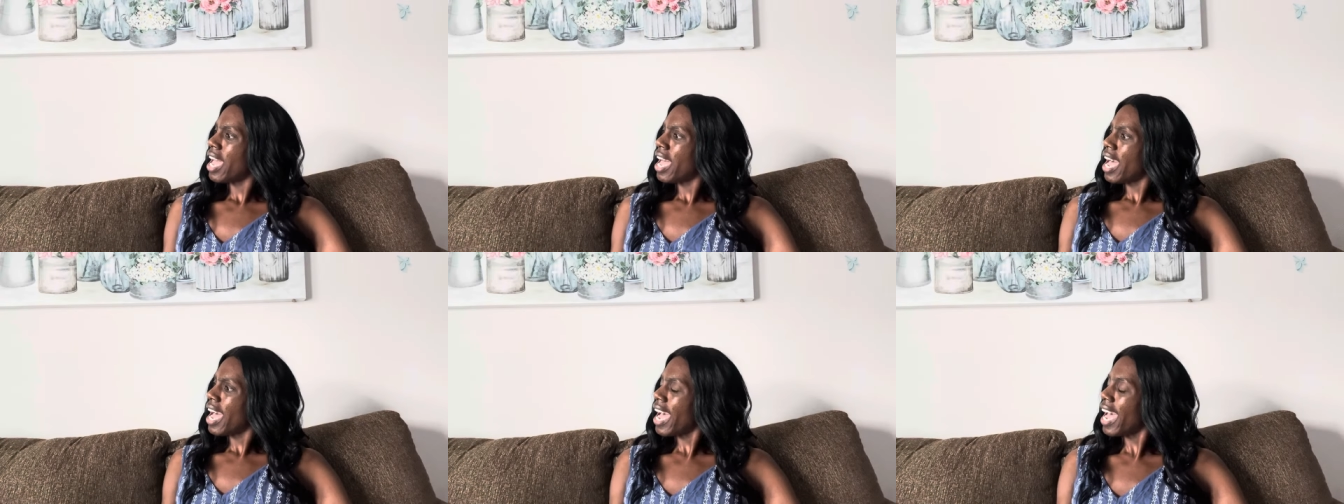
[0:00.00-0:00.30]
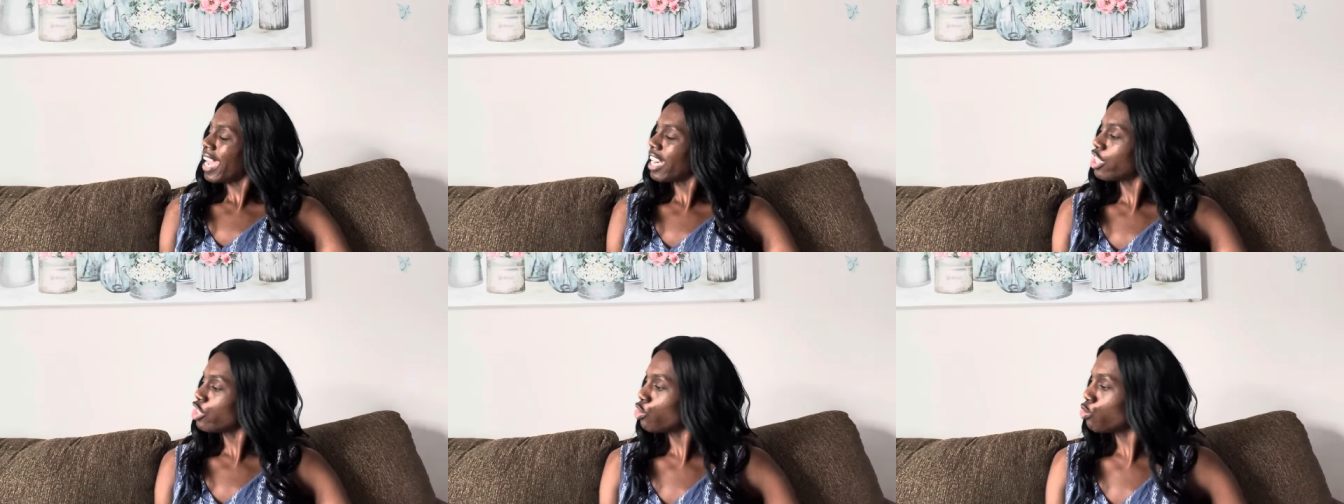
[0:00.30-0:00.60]
How
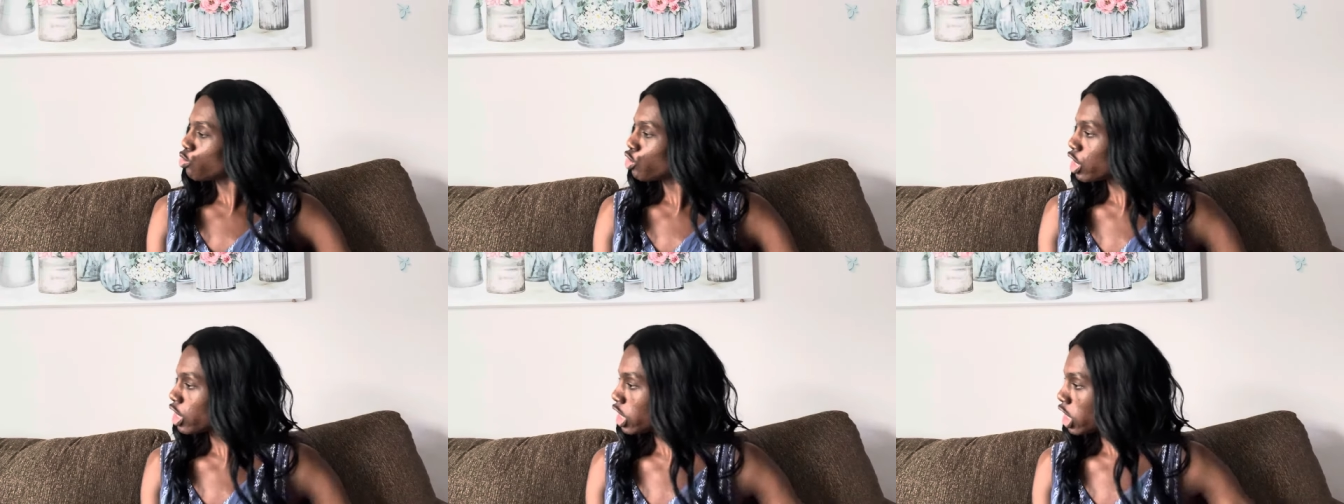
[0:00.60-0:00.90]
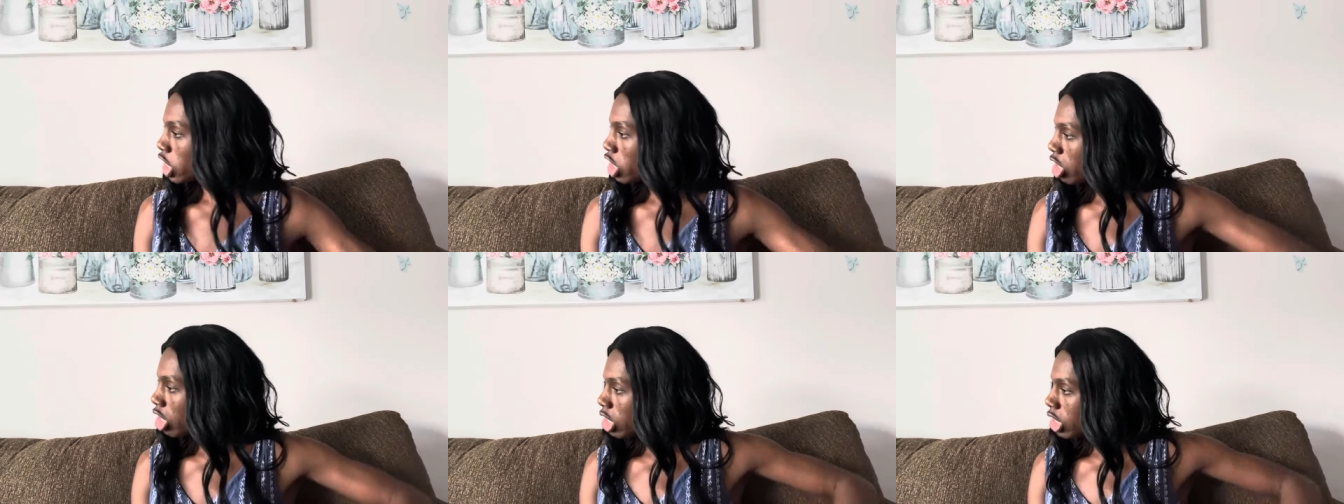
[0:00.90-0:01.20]
did you just
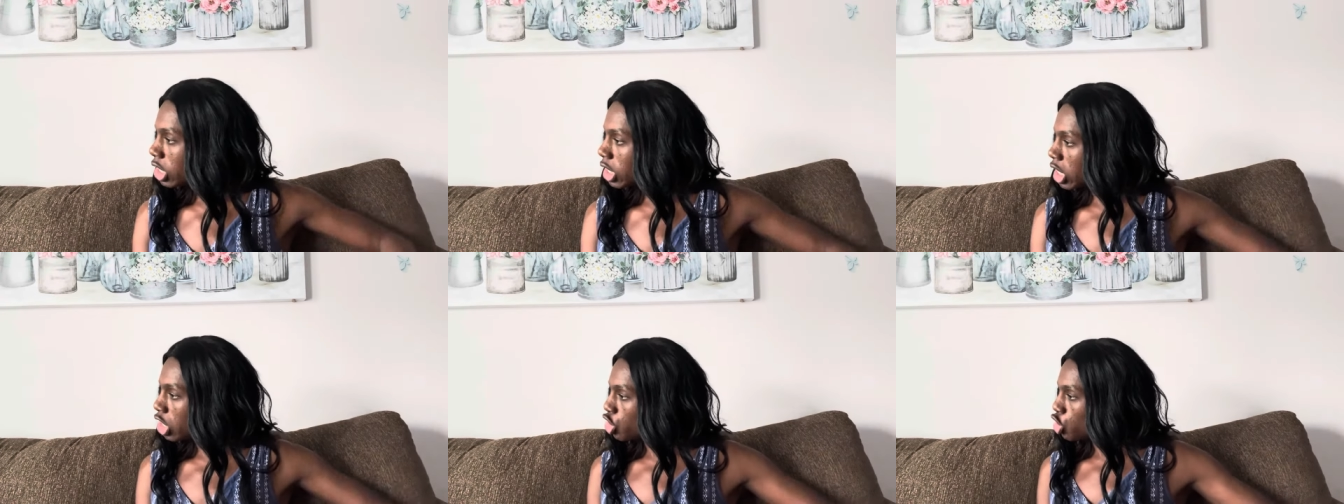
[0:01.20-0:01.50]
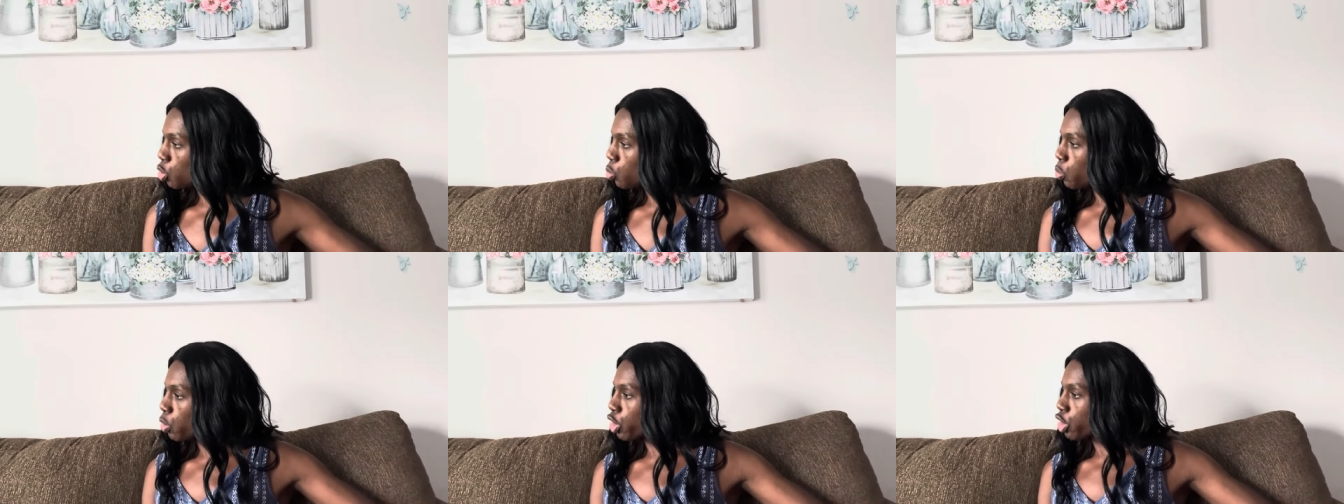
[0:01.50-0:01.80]
hear her say
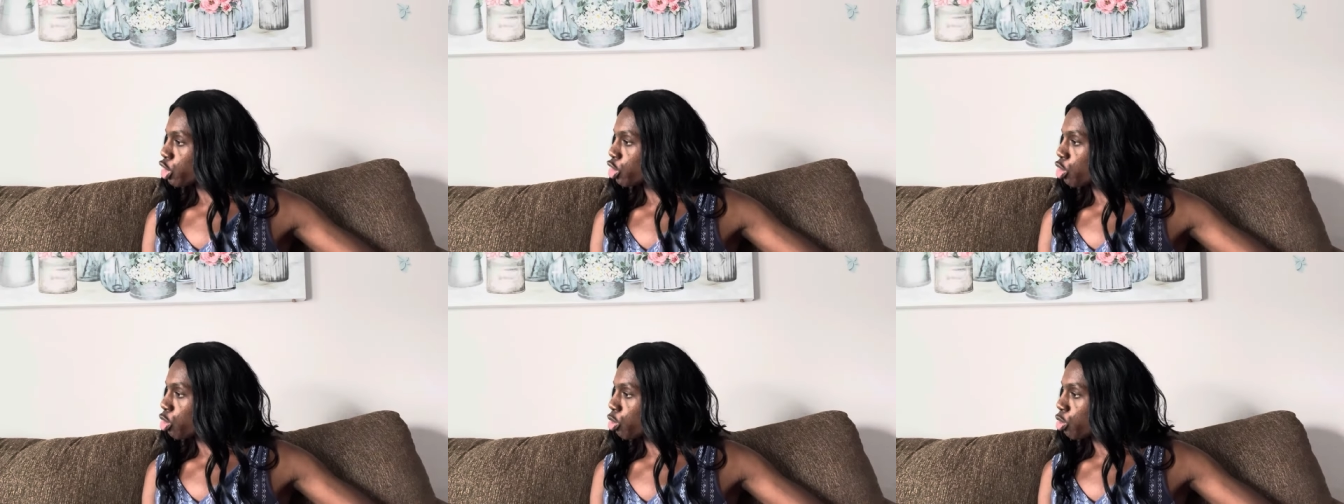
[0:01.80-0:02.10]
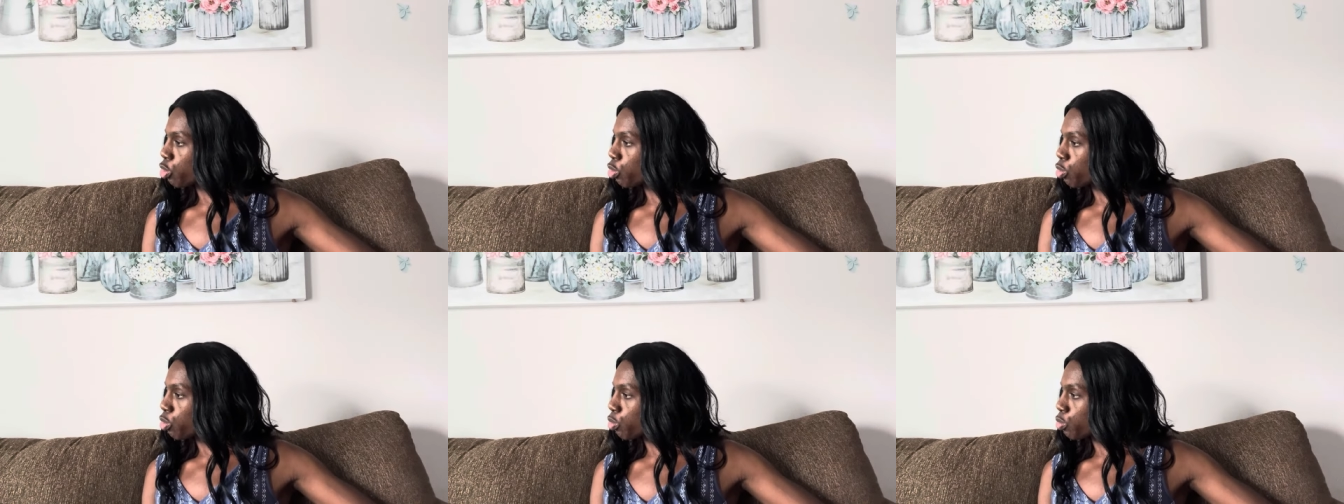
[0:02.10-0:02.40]
she wanted to go
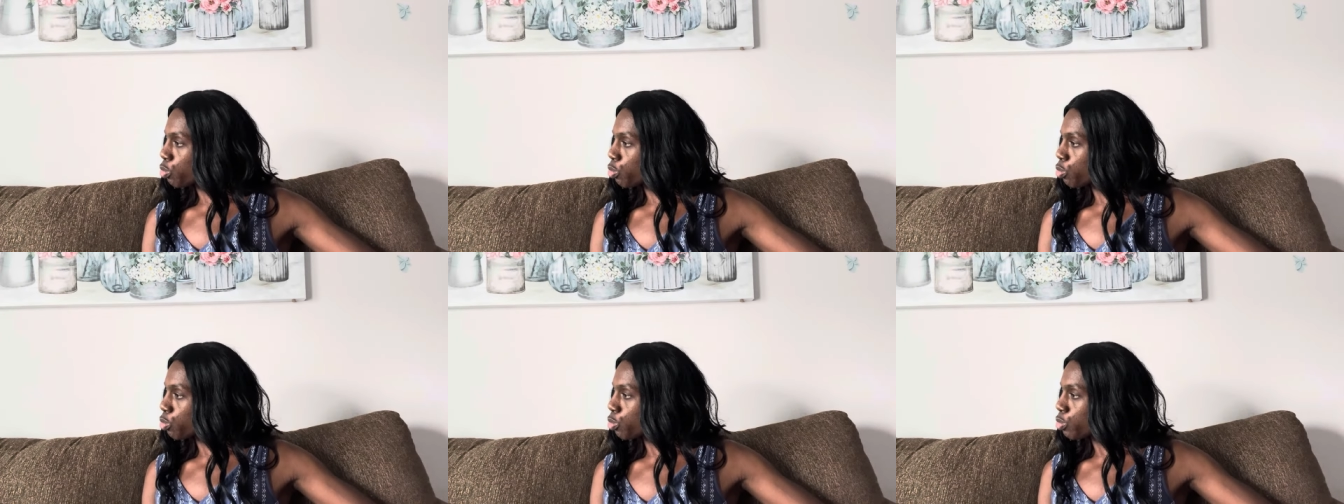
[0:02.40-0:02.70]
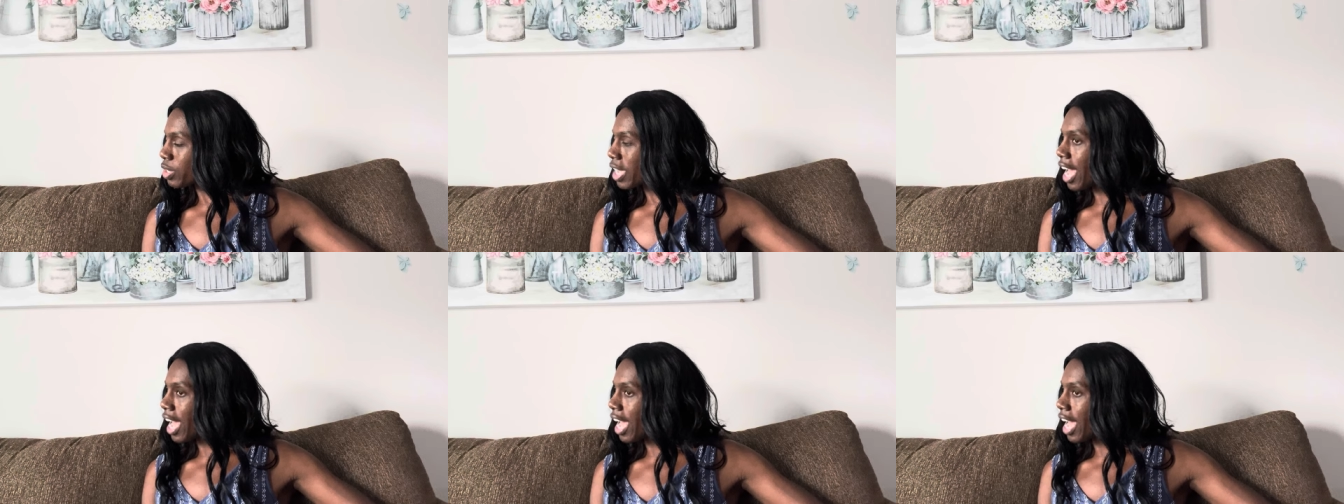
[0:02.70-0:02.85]
on a cruise?